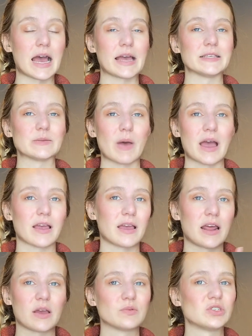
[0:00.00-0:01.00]
ice pack, and
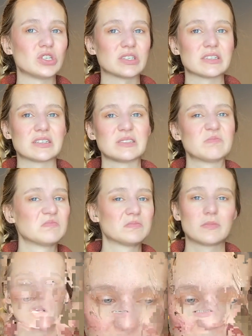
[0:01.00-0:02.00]
I would just
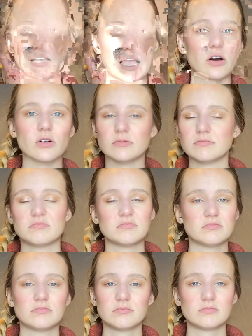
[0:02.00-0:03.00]
cycle
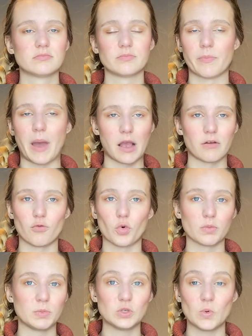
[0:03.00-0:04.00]
back and
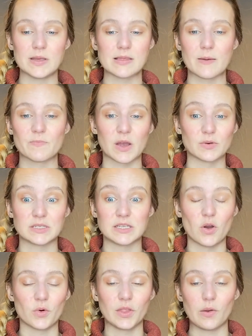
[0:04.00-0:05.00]
forth between them. That was the
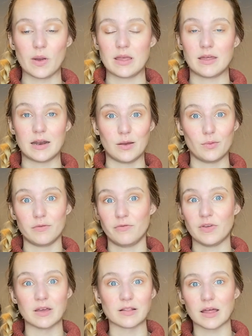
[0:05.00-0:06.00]
only way that I would
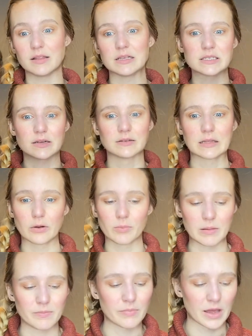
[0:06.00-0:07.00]
feel at least a little
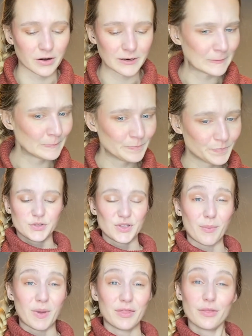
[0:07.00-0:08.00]
bit better. So
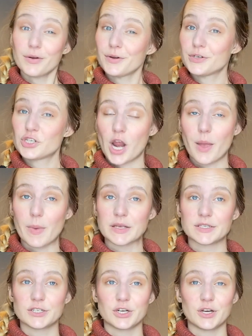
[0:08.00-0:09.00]
in my third
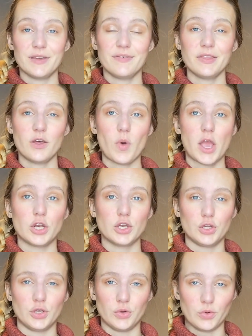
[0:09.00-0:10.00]
trimester, even though I
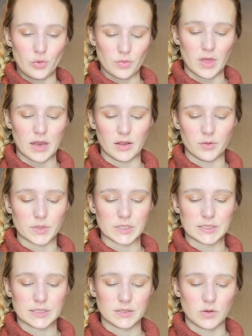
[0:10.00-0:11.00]
knew that it
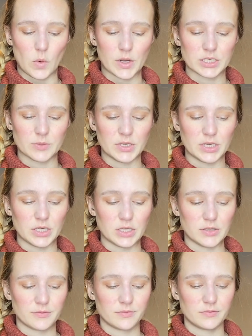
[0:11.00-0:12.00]
was going to be